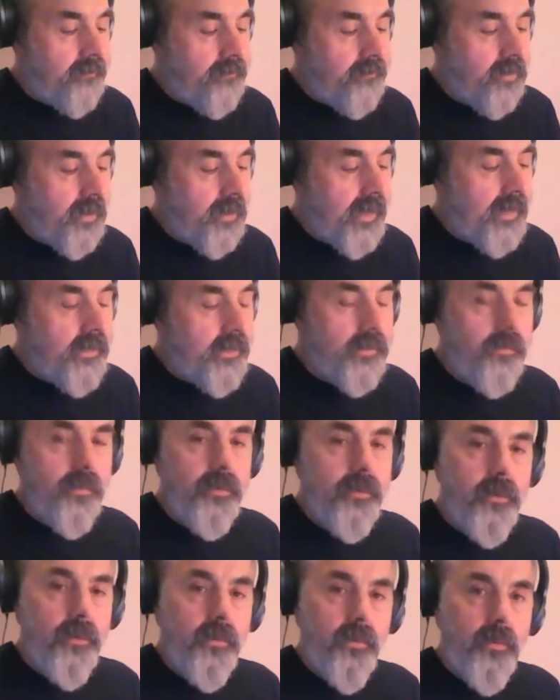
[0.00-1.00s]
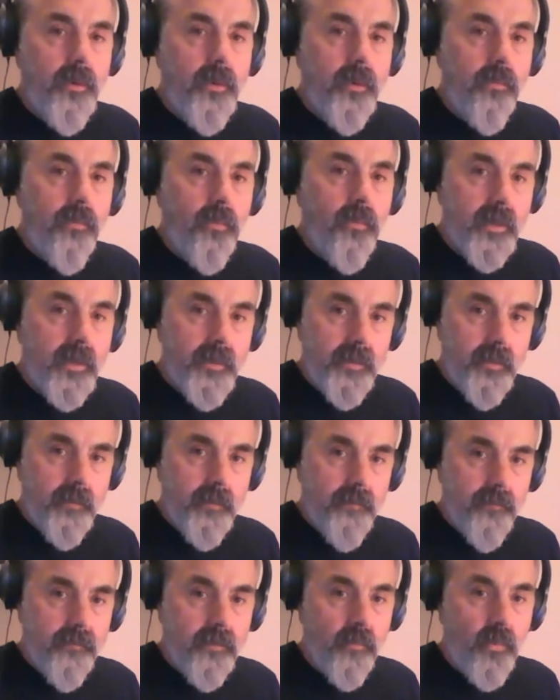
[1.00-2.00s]
play through
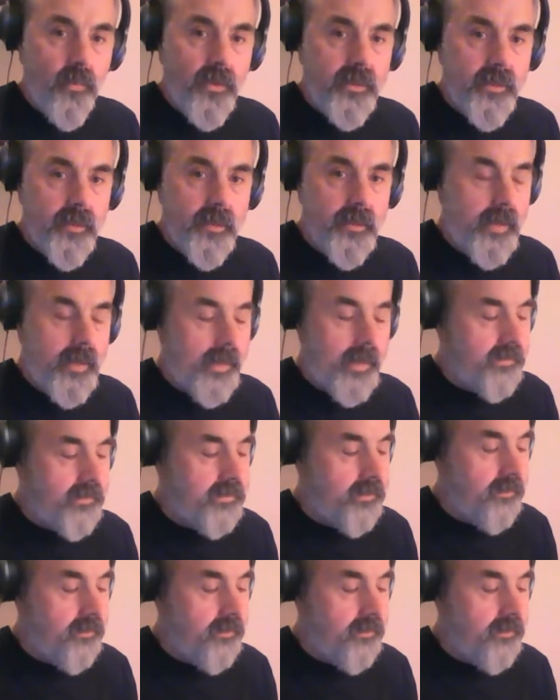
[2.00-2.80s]
from one to the next.